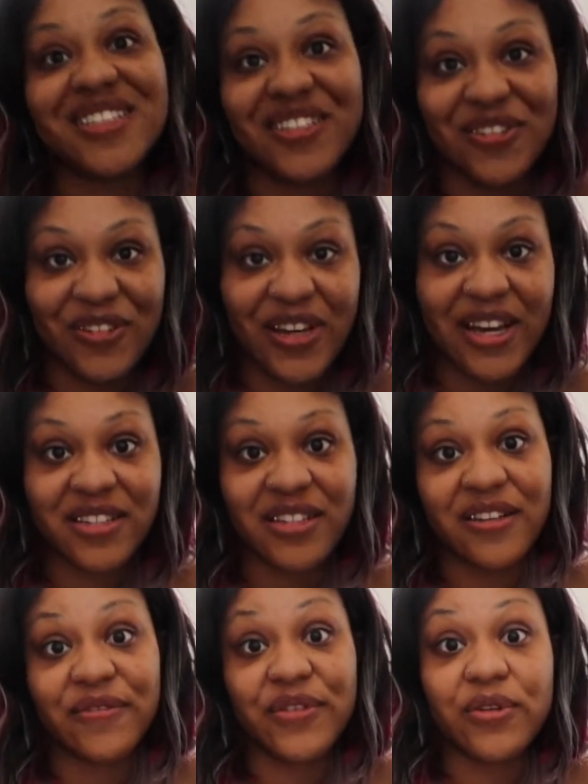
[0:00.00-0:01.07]
so you guys
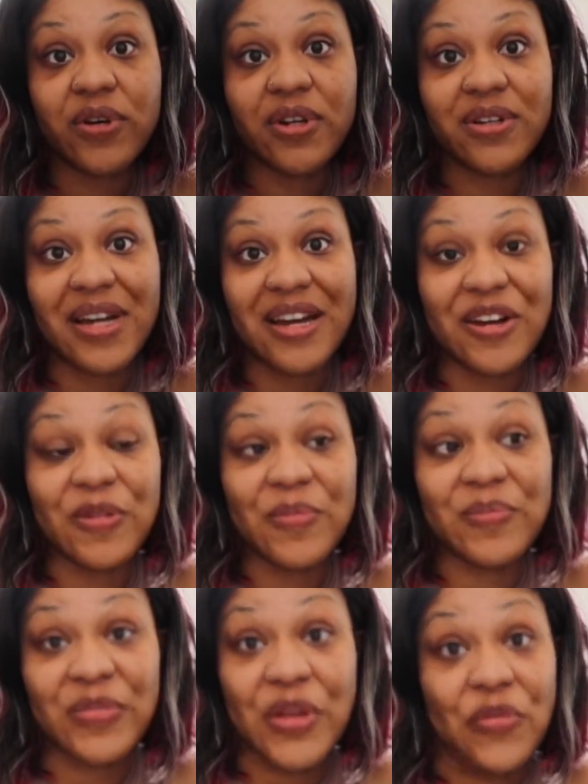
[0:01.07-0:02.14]
if you are um
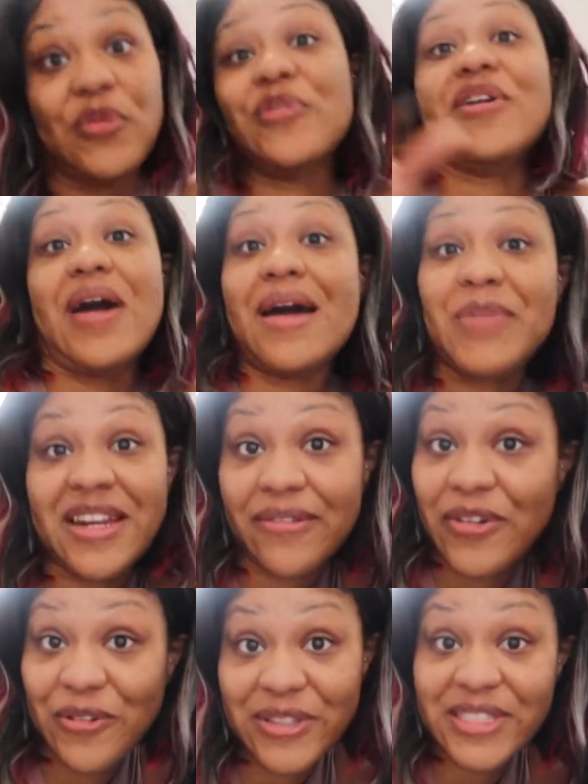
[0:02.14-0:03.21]
well no i'm not
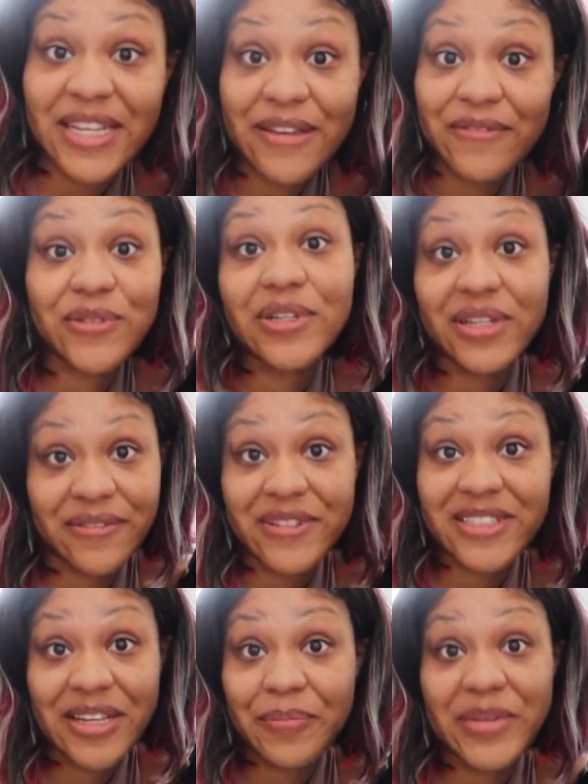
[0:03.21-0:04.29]
even gonna say if you are looking for
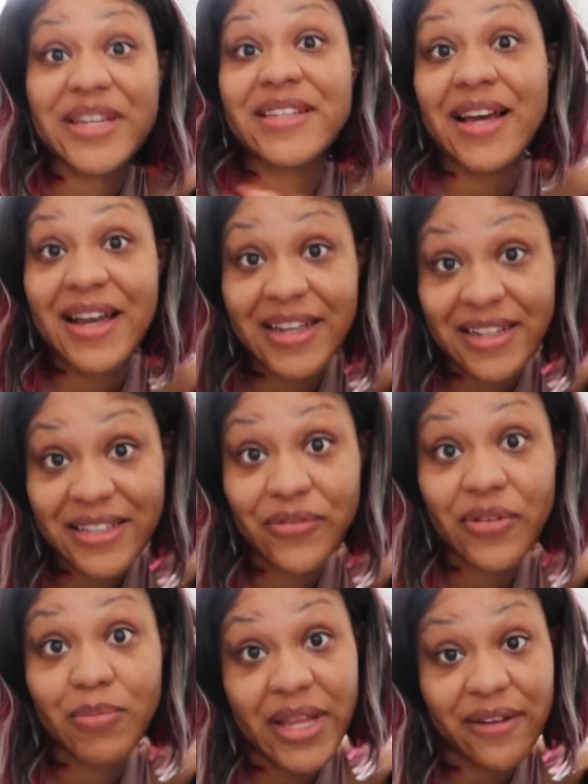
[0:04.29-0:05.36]
something because i got this
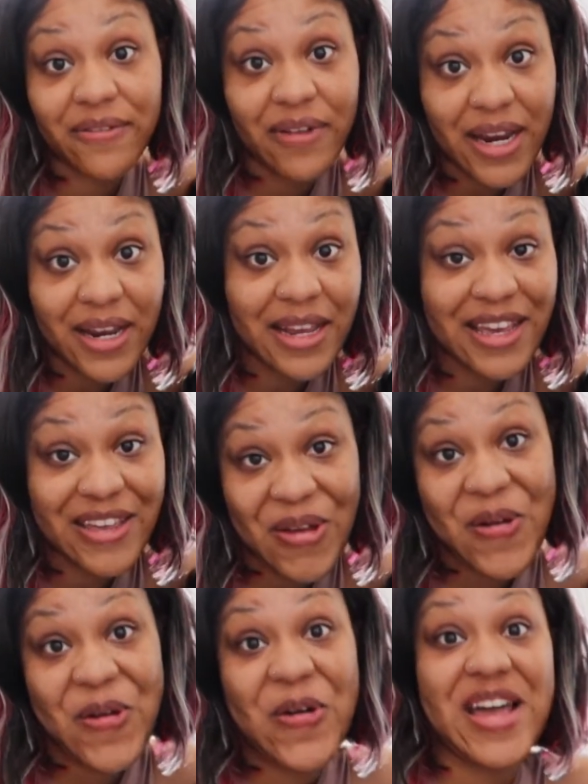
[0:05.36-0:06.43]
for black friday
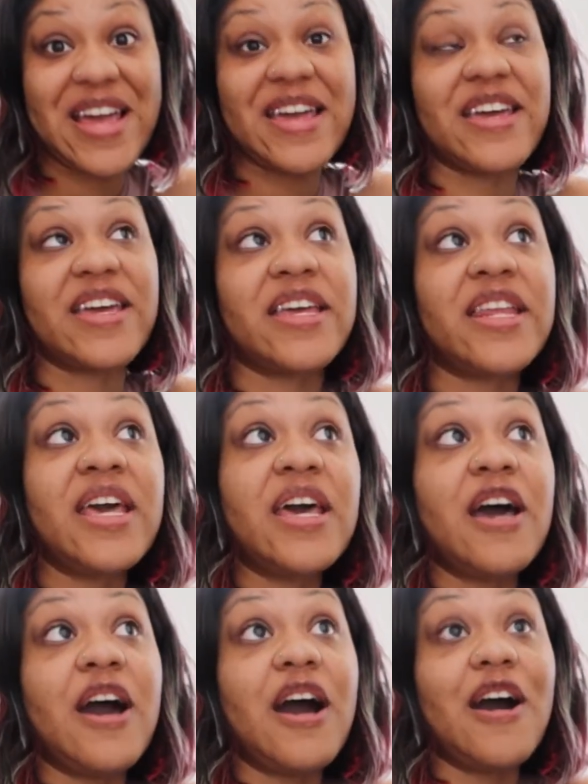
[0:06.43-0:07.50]
y'all and
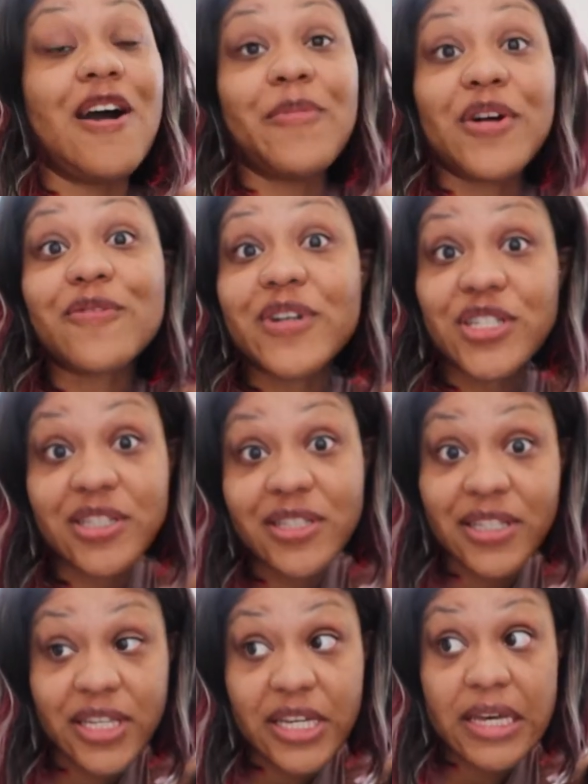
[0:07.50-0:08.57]
um
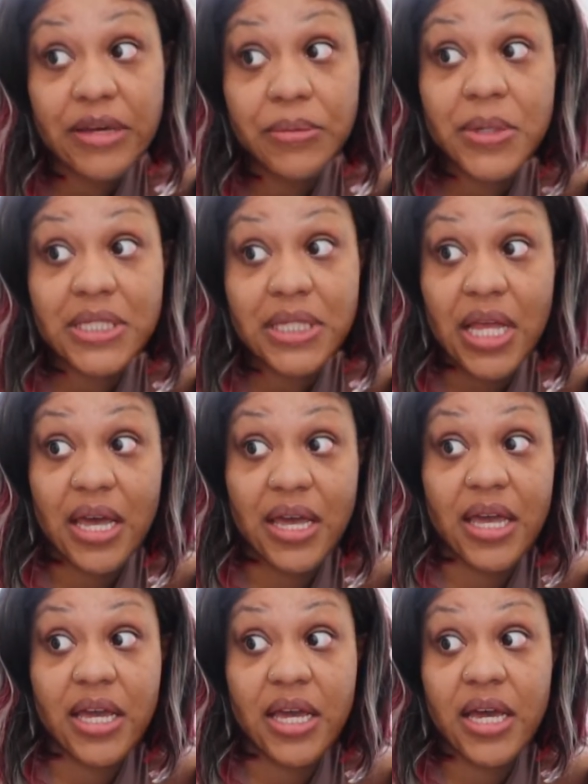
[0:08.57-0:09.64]
originally it was
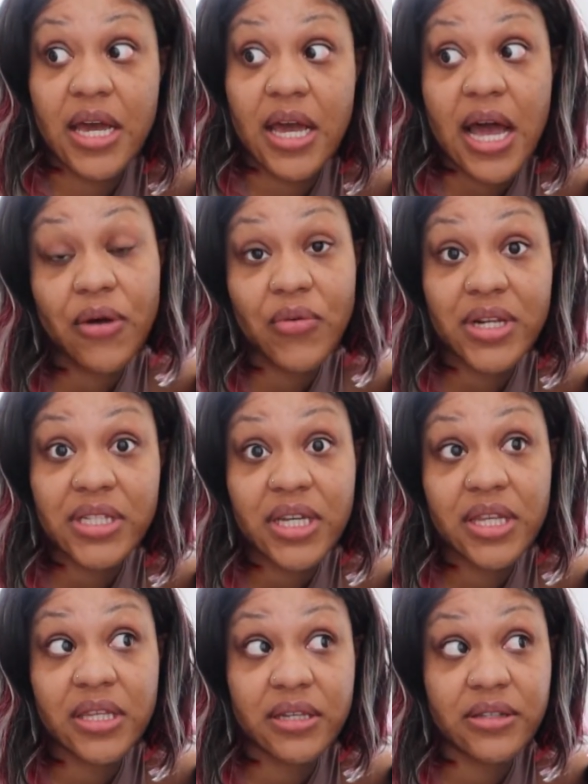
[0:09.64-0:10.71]
like I want to
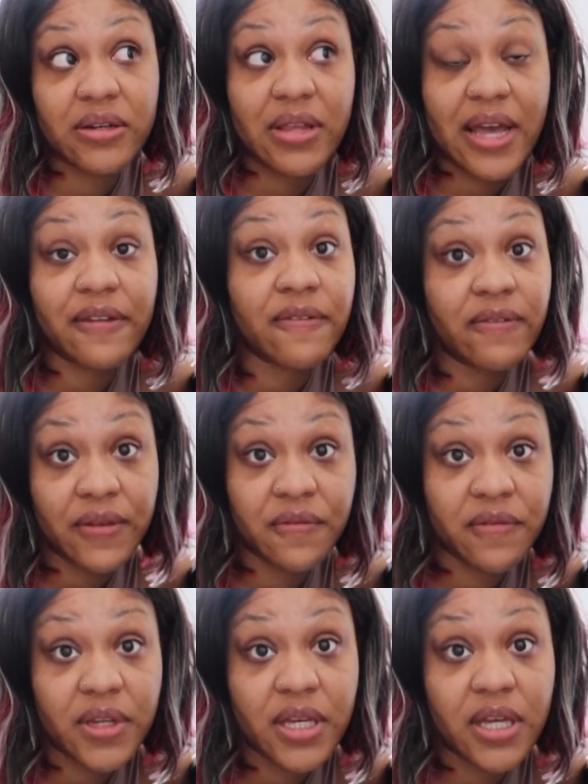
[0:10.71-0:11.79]
say these are like
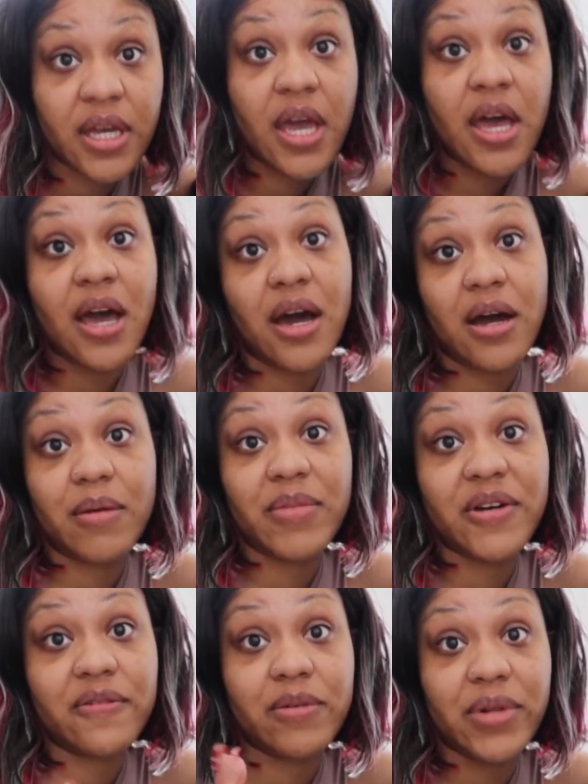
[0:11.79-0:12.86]
50 um,
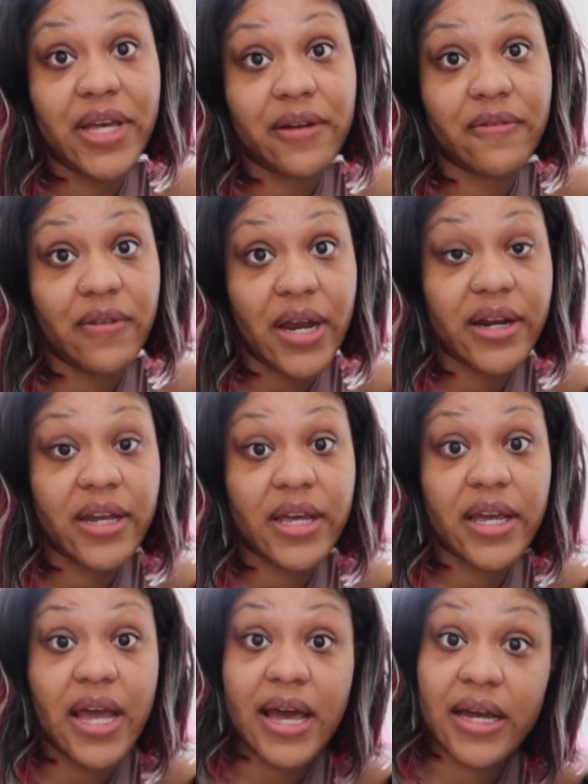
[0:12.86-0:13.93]
but for Black
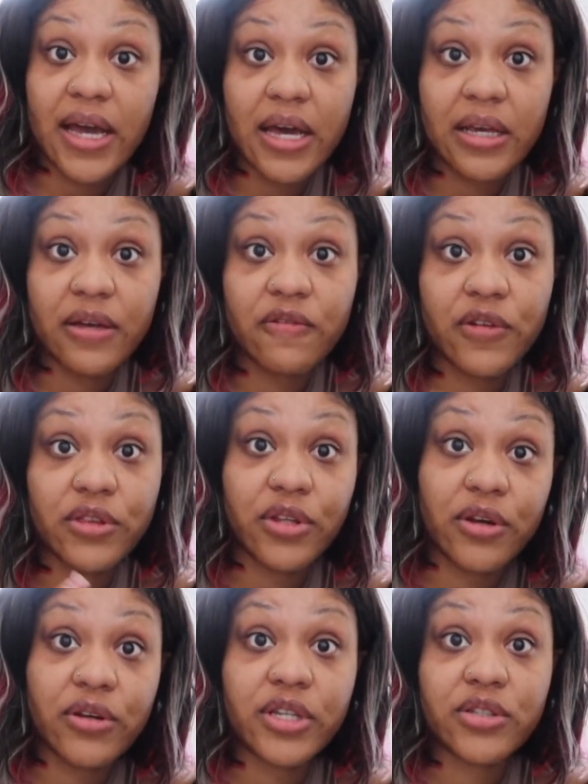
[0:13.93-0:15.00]
Friday I got it for
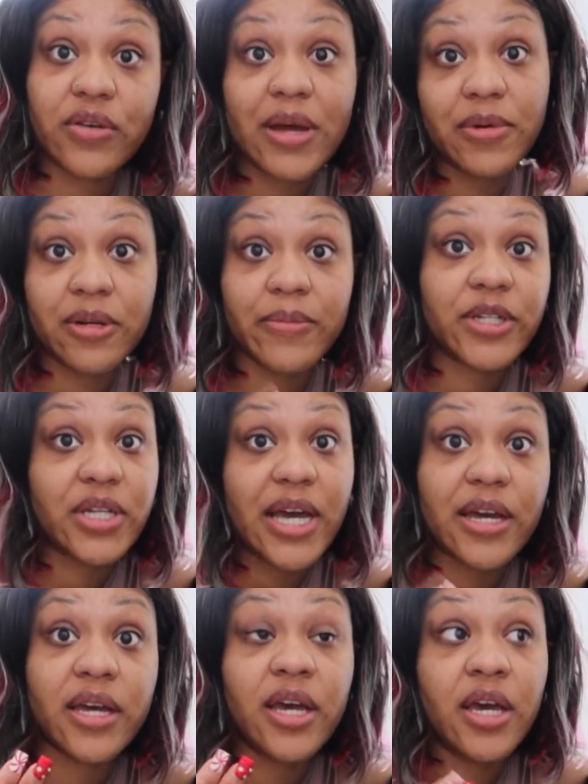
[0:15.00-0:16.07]
30 so I pretty much
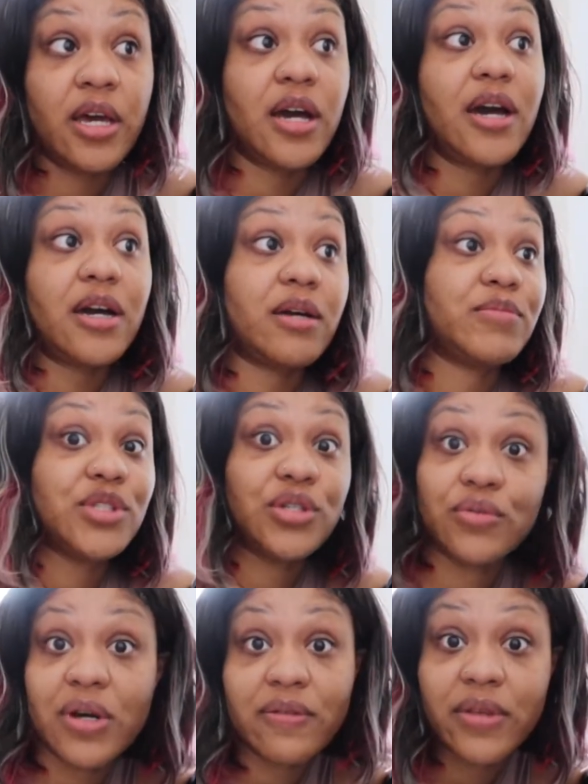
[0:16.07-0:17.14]
got um,
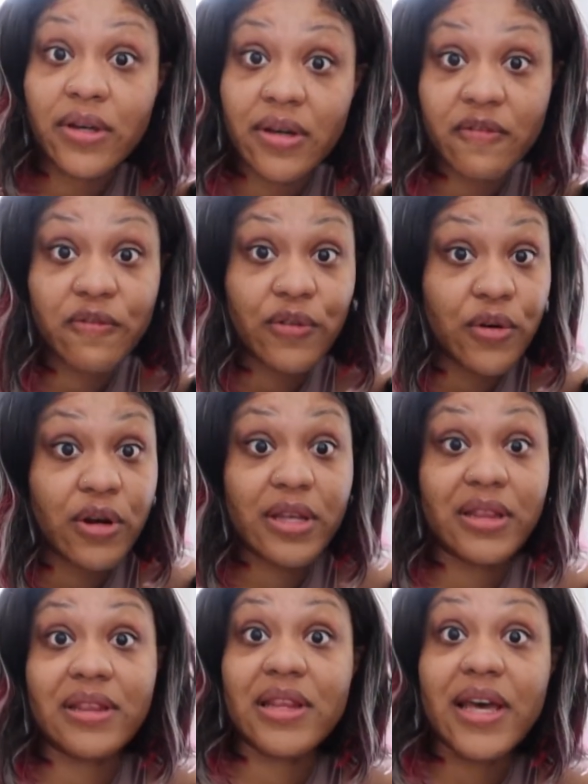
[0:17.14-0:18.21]
two of them for
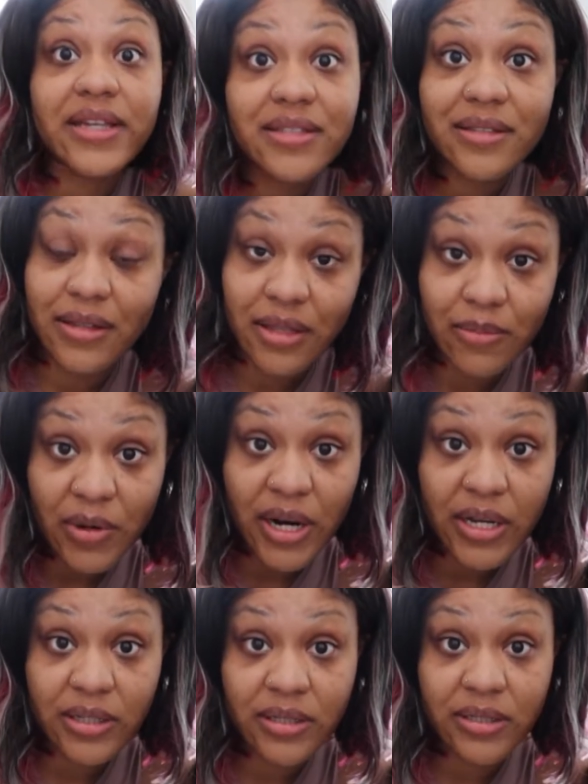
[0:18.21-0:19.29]
less than the
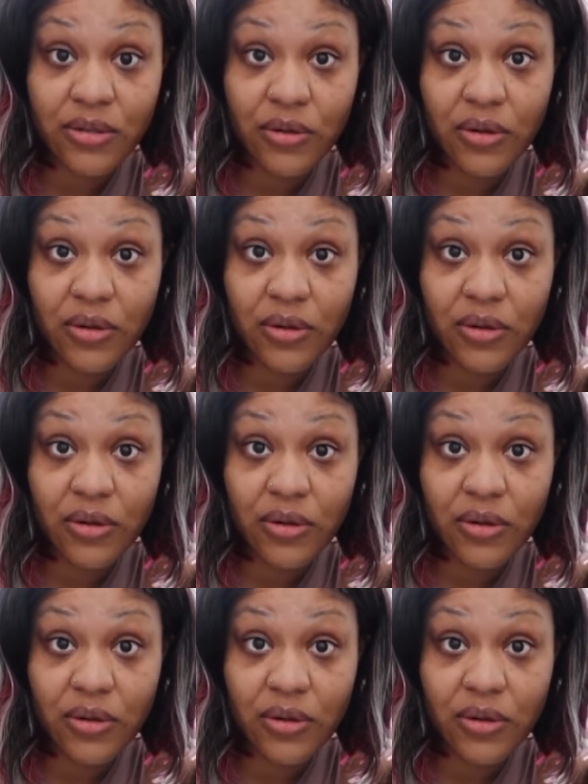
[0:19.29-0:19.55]
price